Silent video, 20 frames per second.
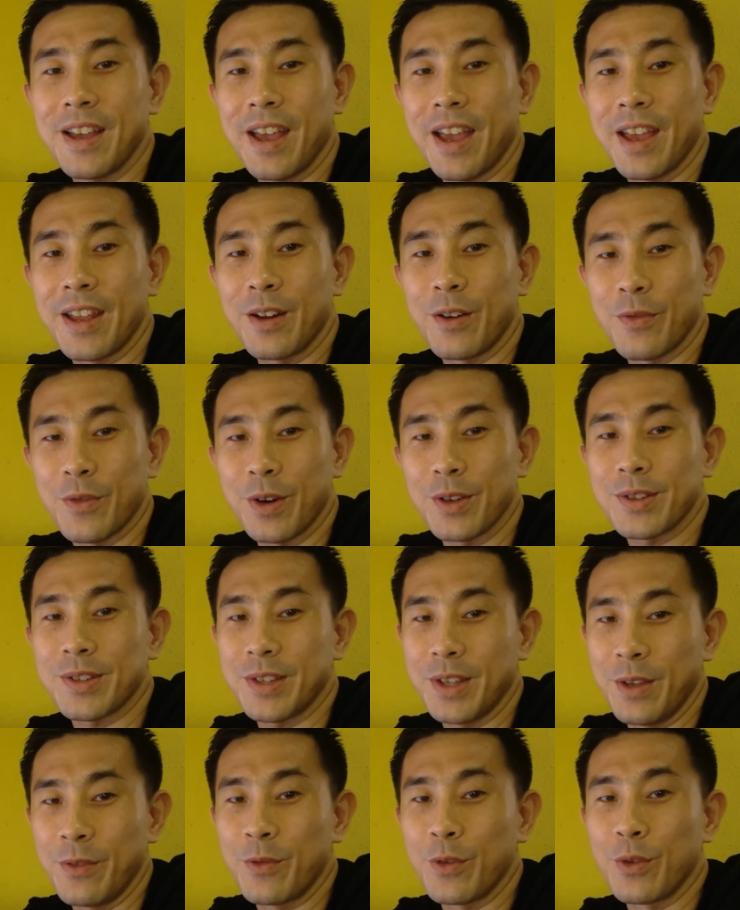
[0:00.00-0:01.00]
And of
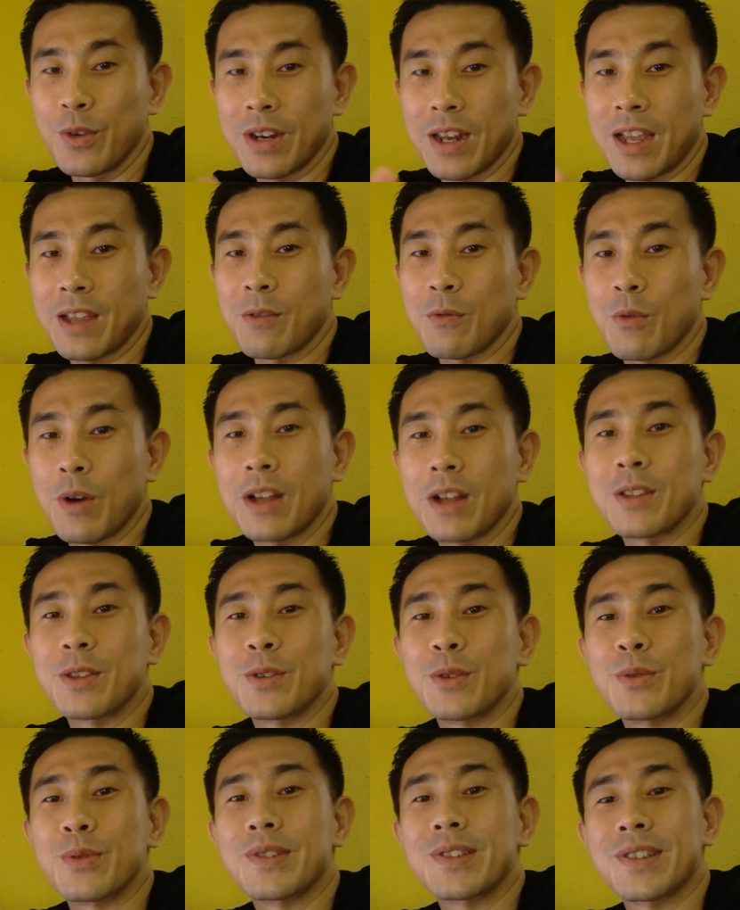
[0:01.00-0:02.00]
course, if you like what
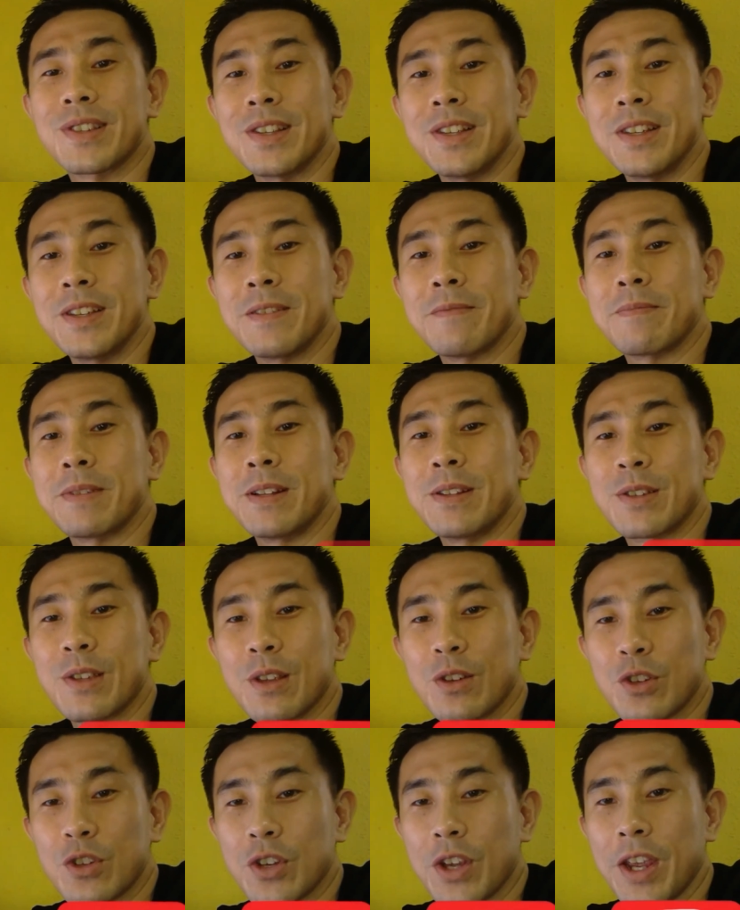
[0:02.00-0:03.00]
you see, please
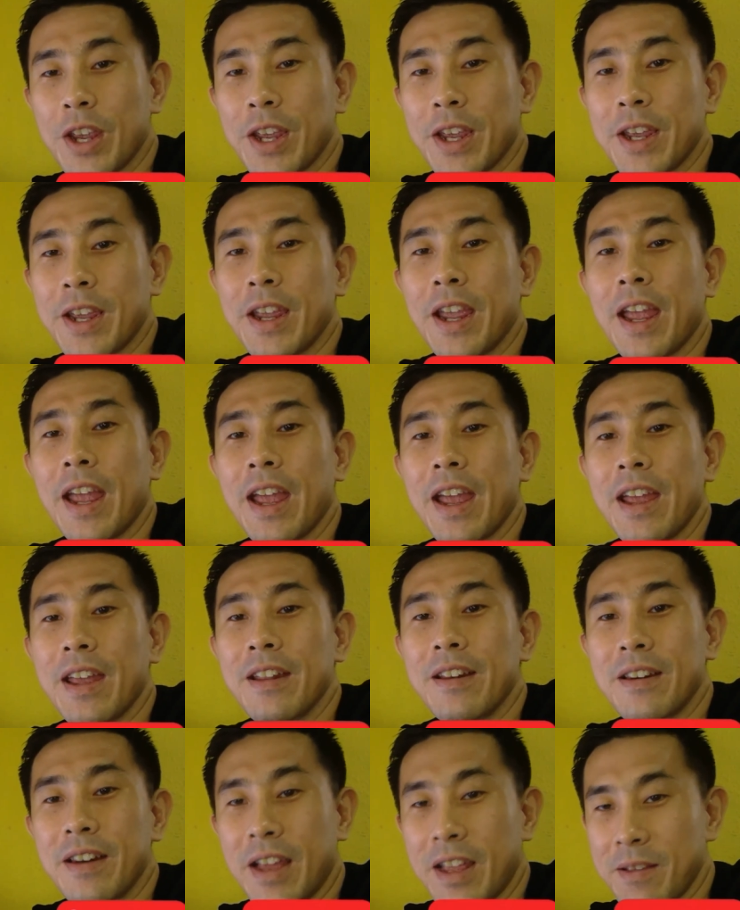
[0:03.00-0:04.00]
share
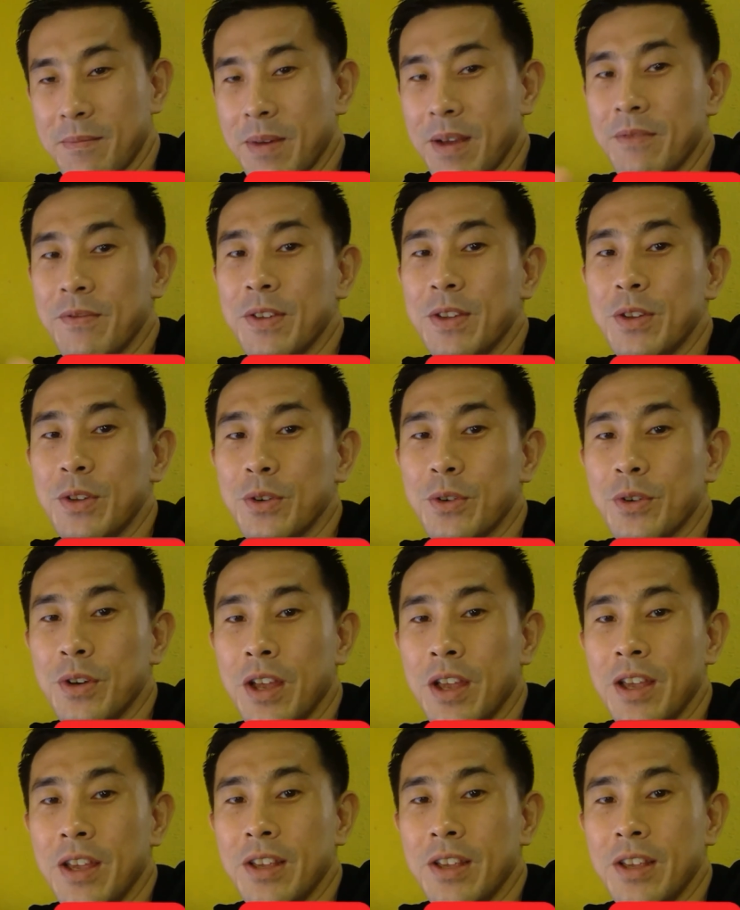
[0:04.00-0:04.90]
and like my video,